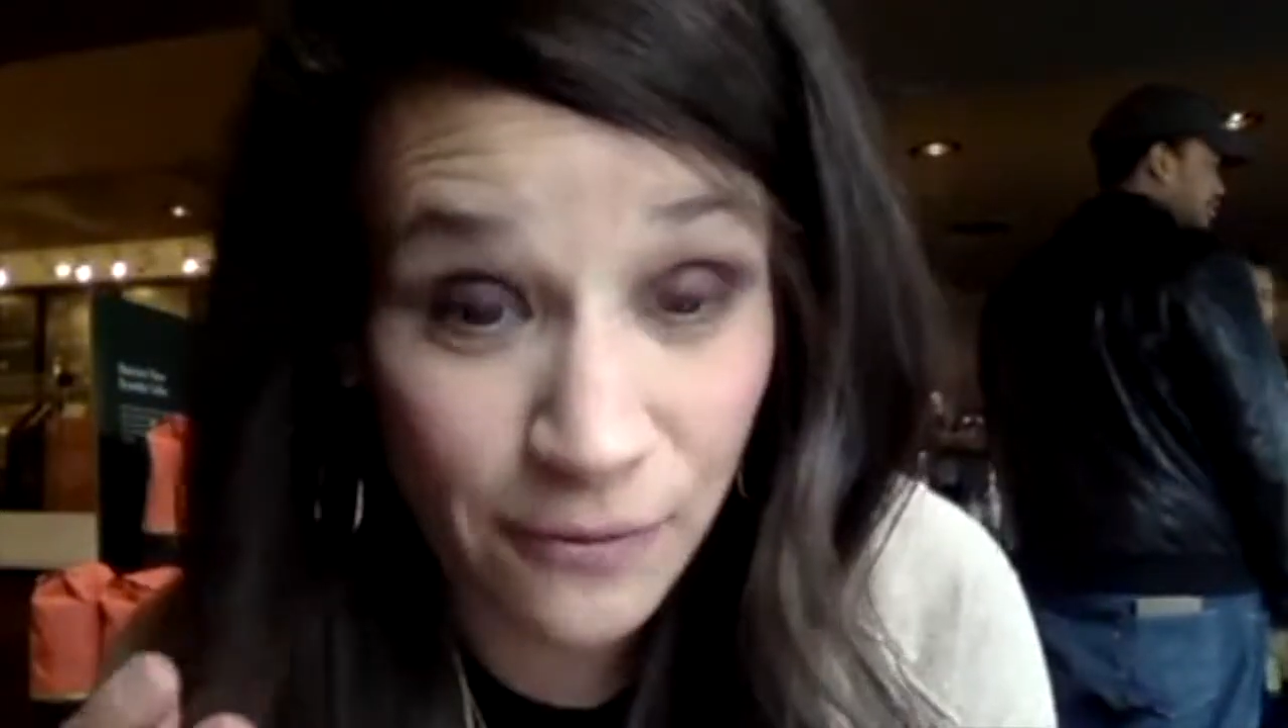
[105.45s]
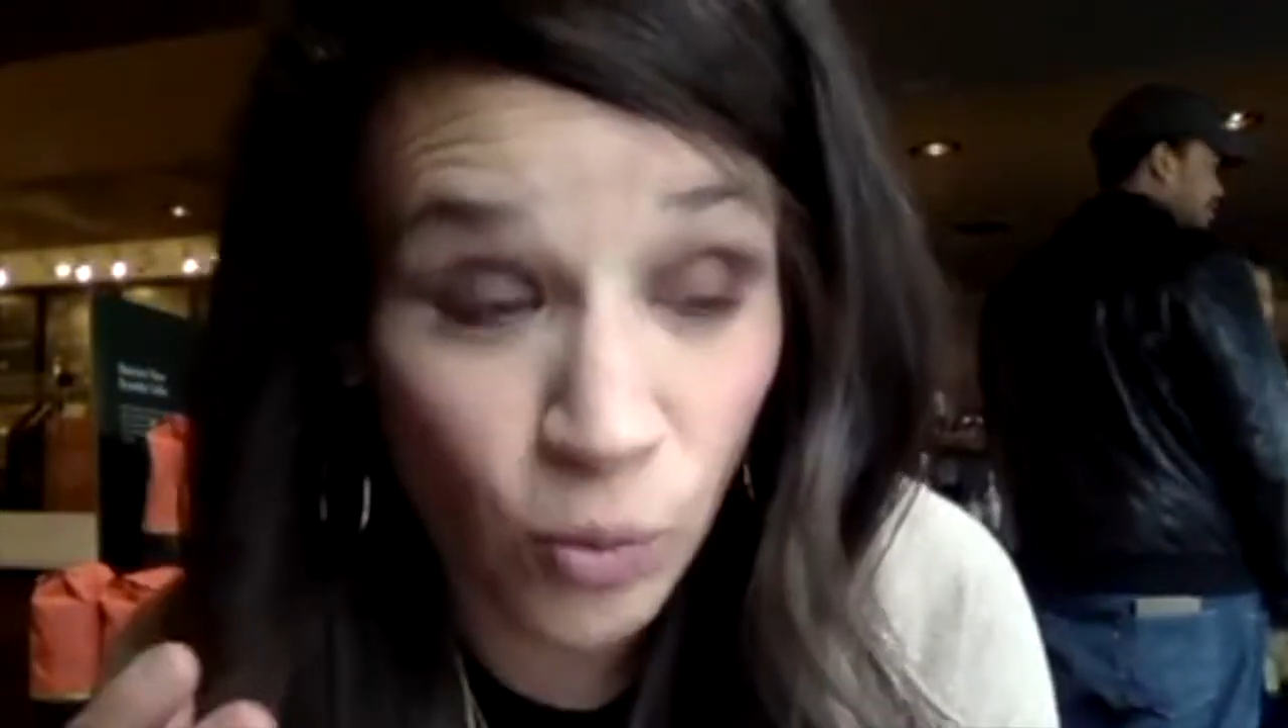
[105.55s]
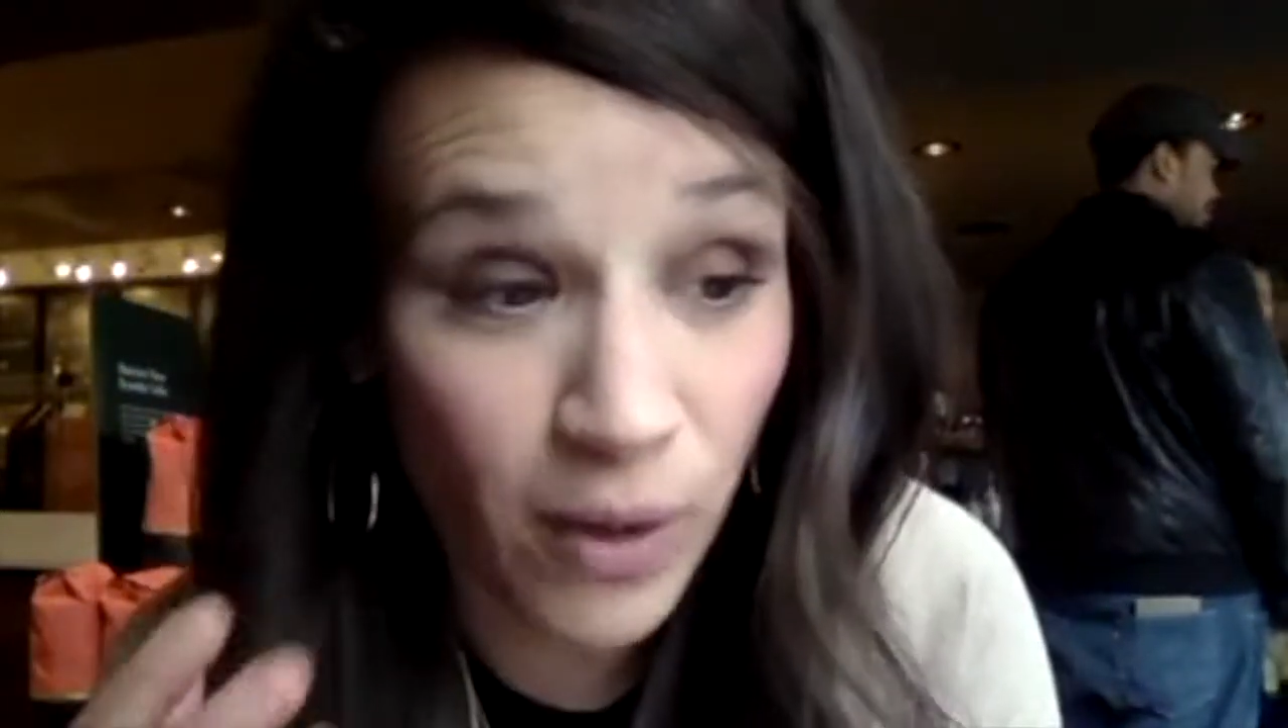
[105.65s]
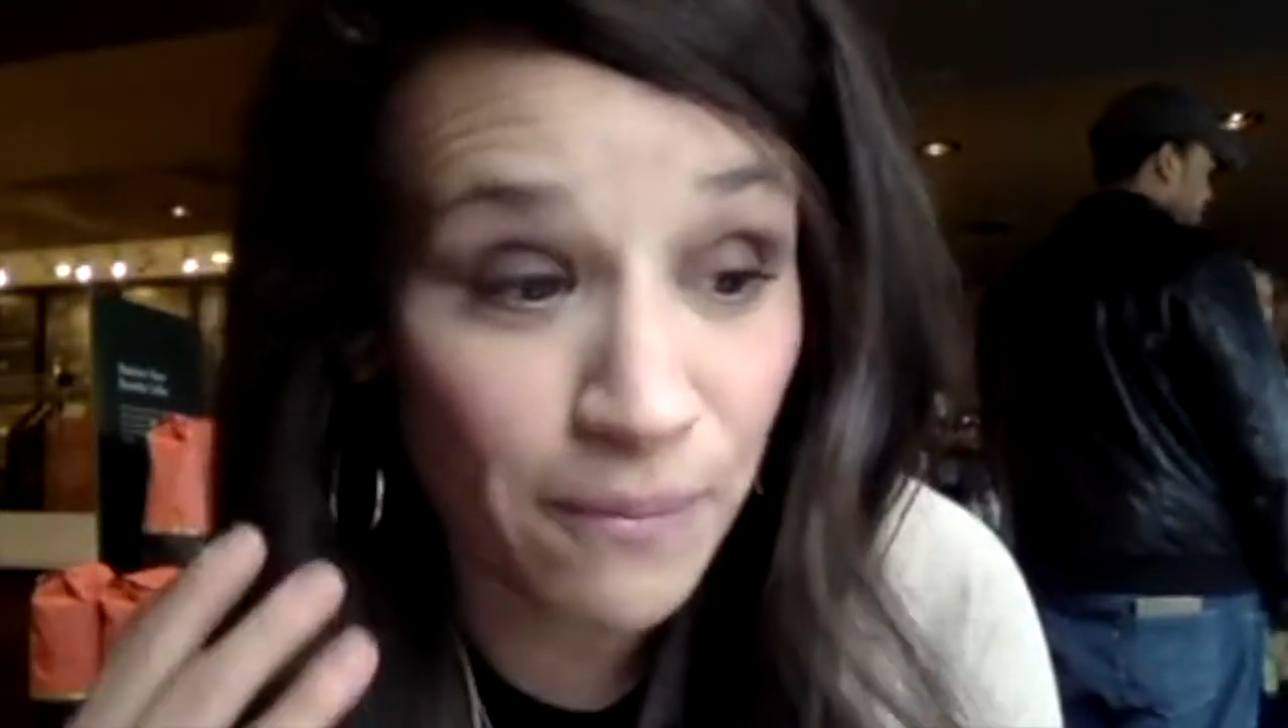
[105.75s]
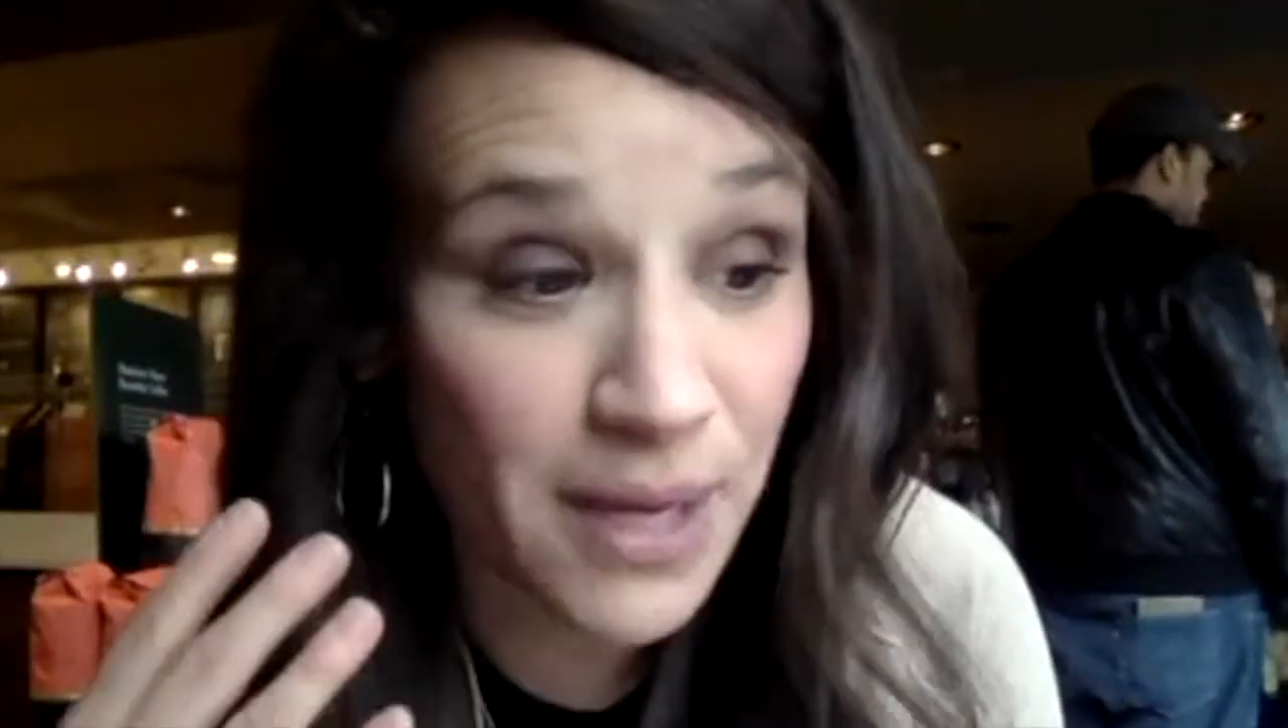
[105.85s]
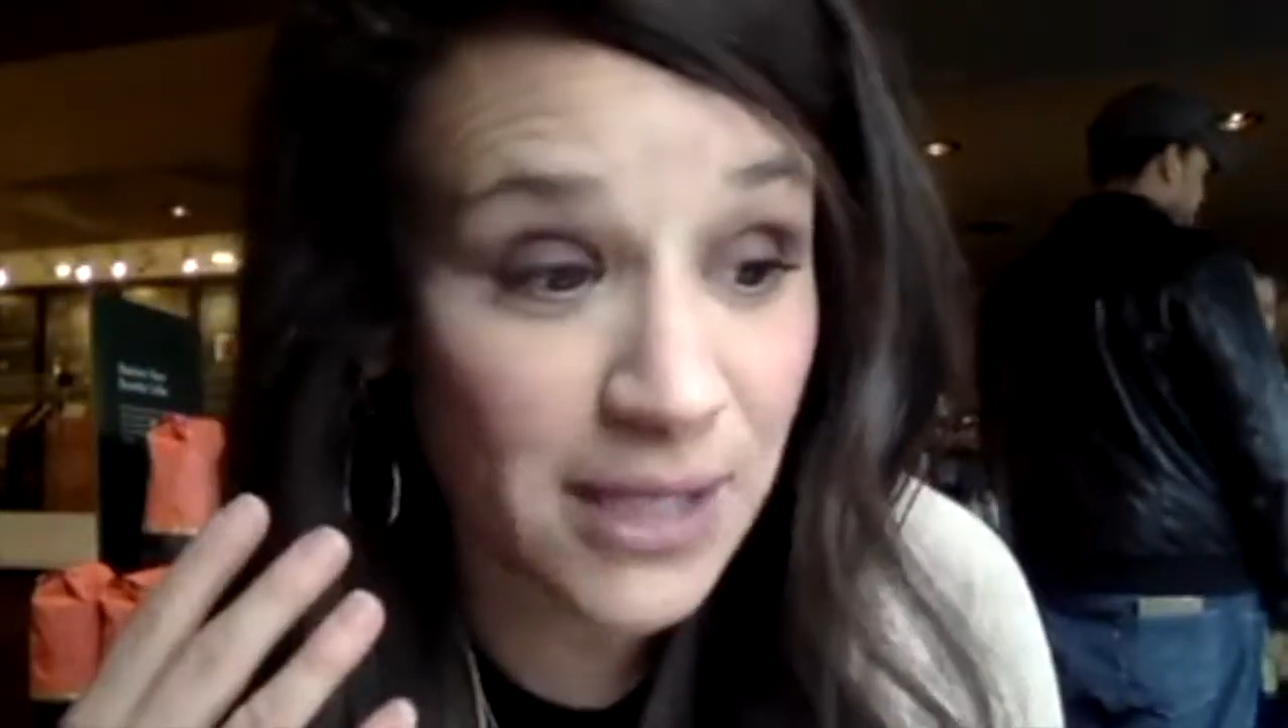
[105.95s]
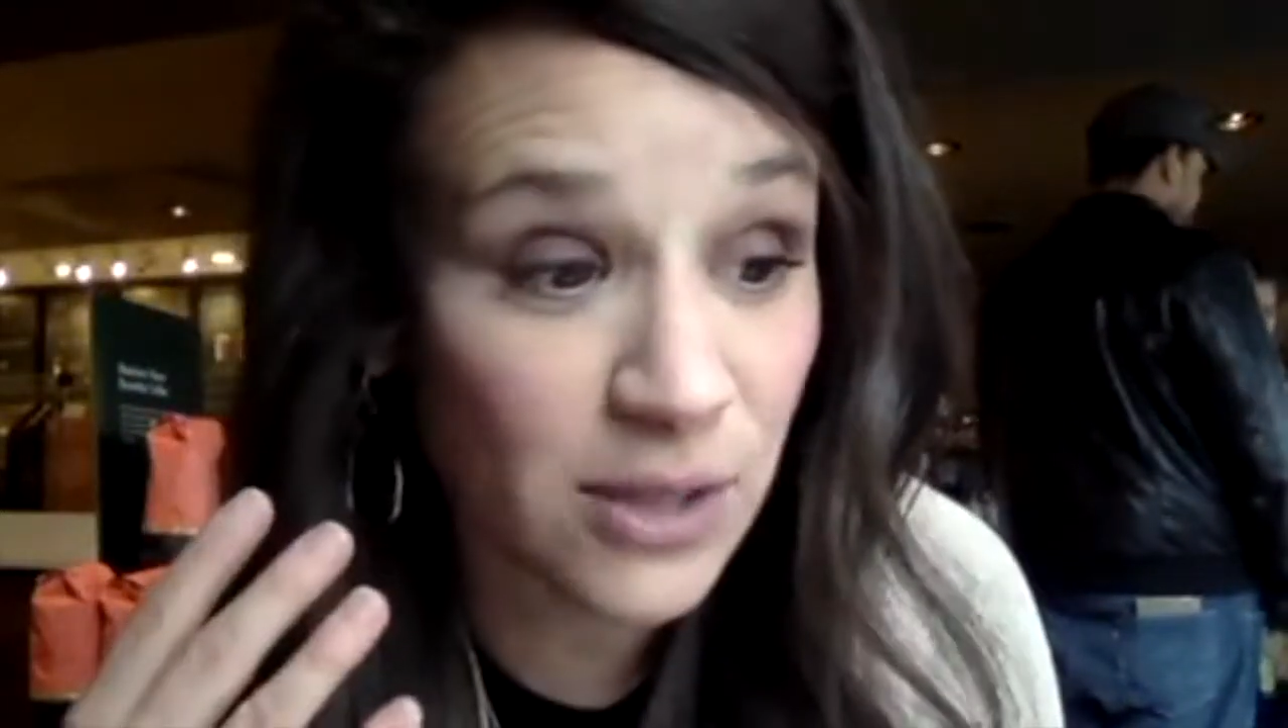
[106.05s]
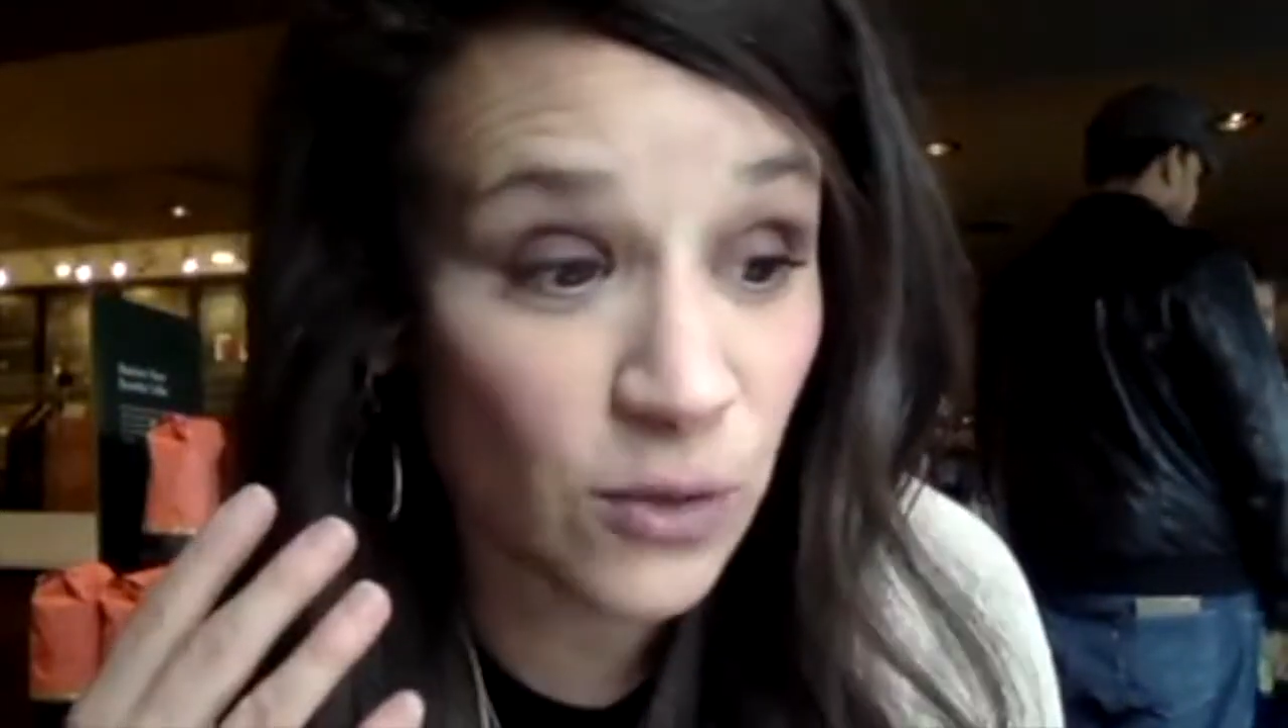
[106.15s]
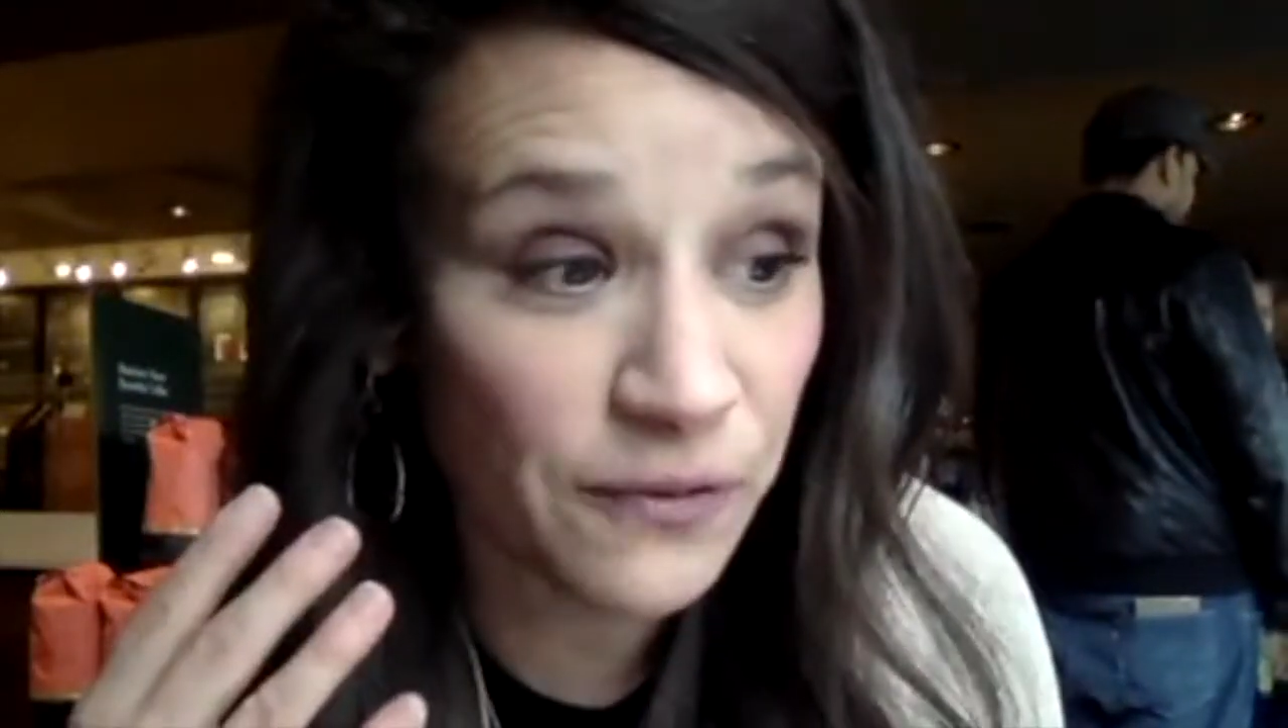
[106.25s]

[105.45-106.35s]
What makes you